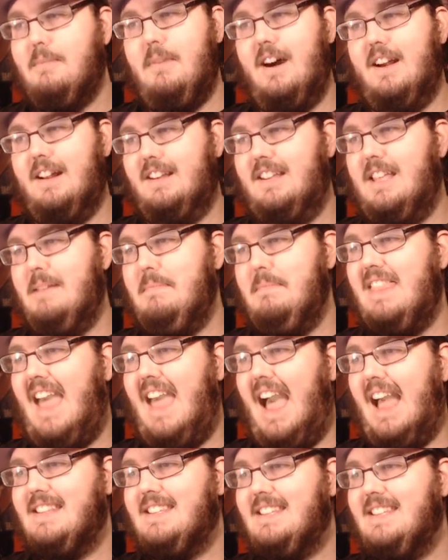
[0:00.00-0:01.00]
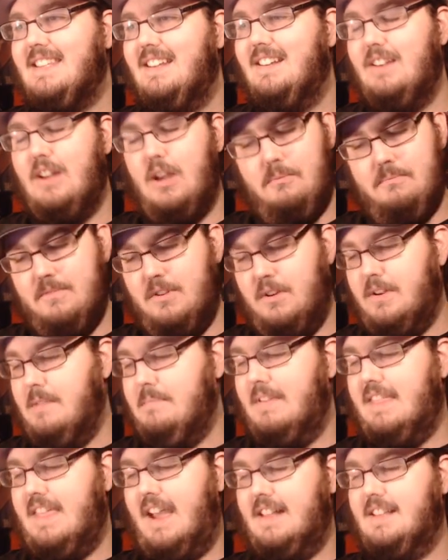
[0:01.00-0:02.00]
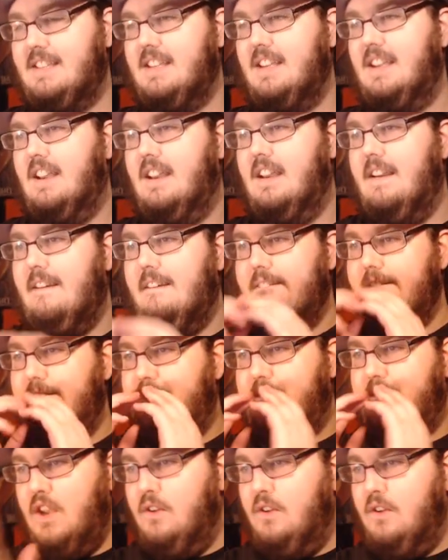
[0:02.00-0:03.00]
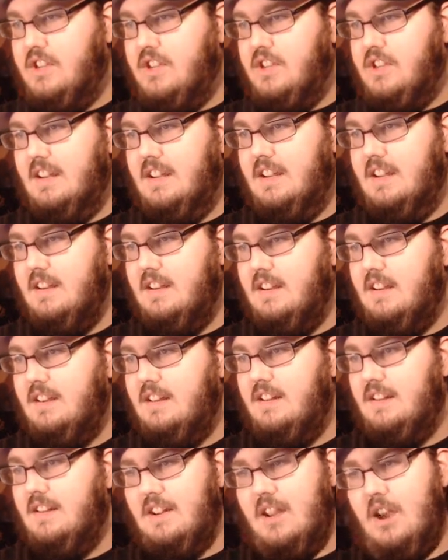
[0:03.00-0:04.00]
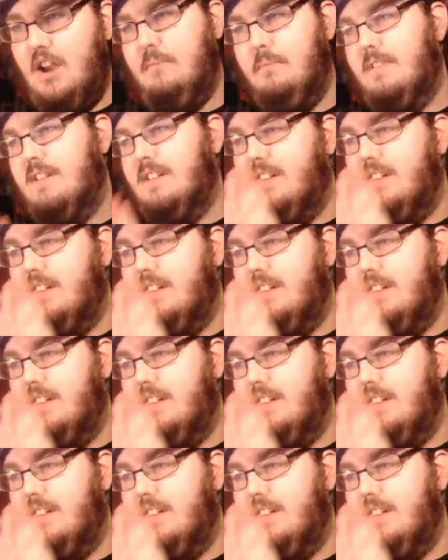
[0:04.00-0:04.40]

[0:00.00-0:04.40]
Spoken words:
come on, give me that. Nope, no, give me that. Fusion. No.